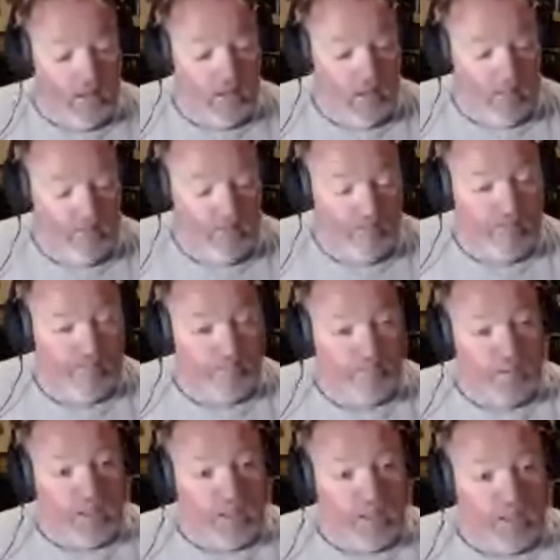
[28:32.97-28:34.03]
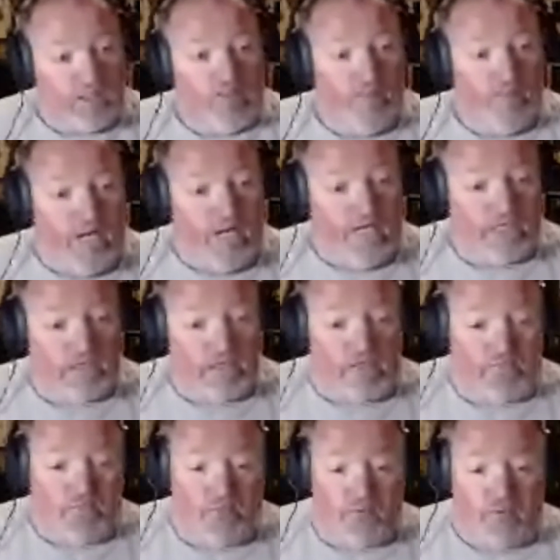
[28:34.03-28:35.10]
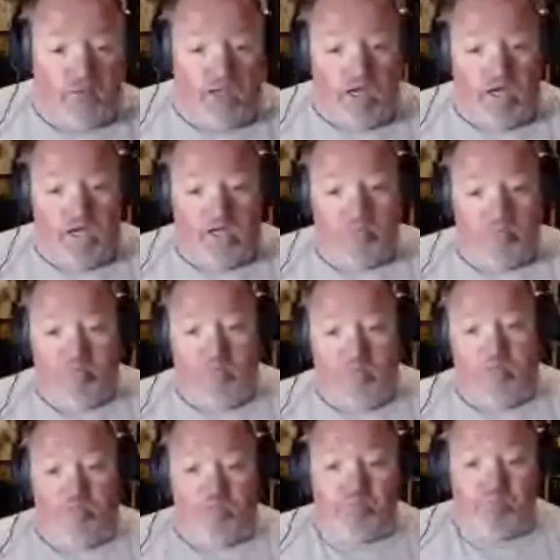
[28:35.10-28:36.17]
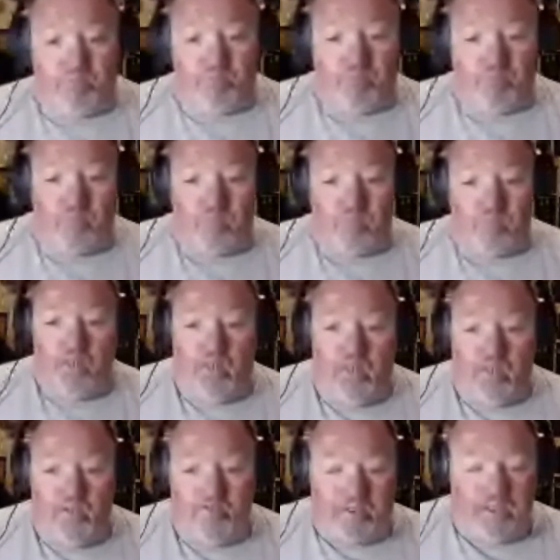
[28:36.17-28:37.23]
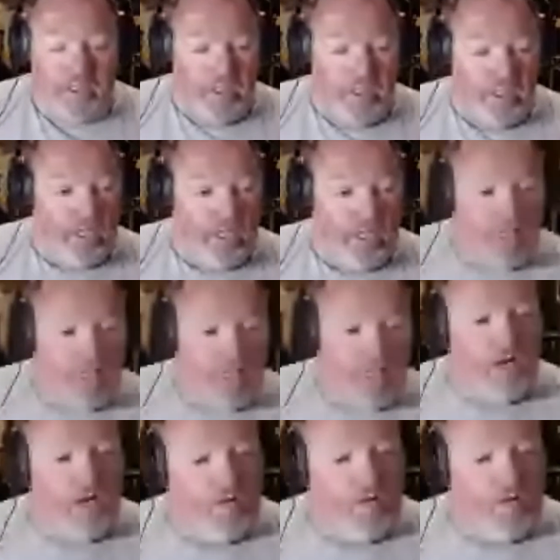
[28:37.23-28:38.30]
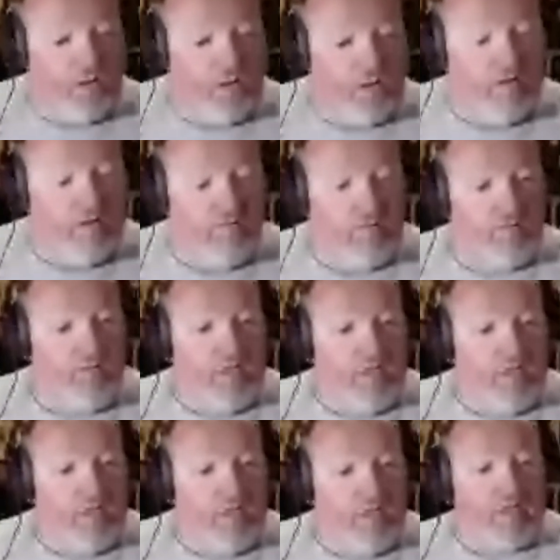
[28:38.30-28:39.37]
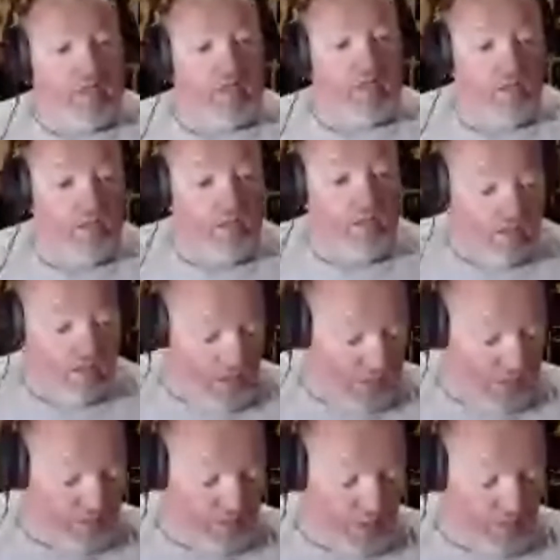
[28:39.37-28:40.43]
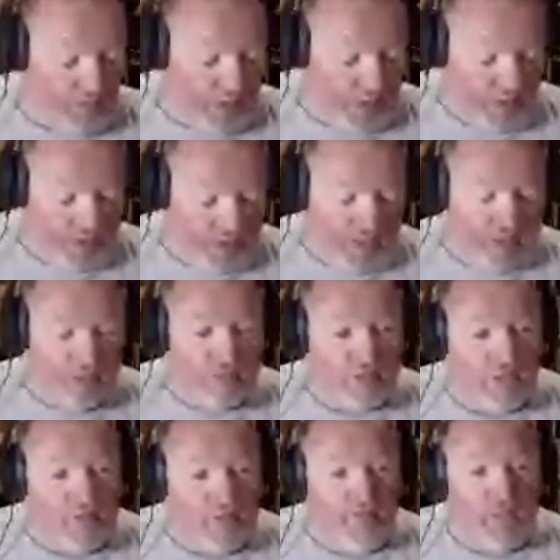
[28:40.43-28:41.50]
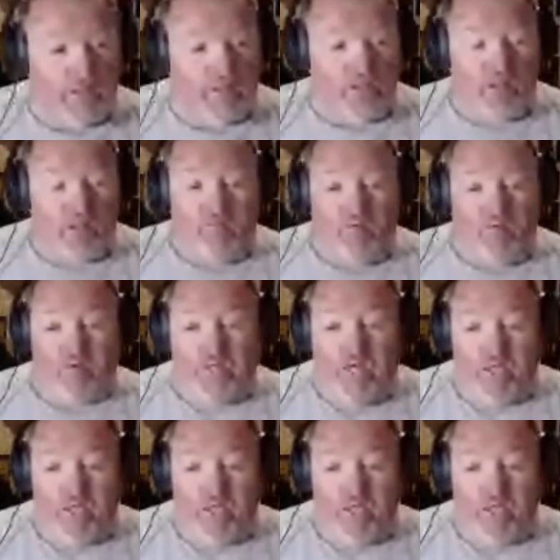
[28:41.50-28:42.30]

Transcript: That's probably asking for a lot, but if I get Andy Fry on here every week, I can probably get that, because he busted over 1,000 views.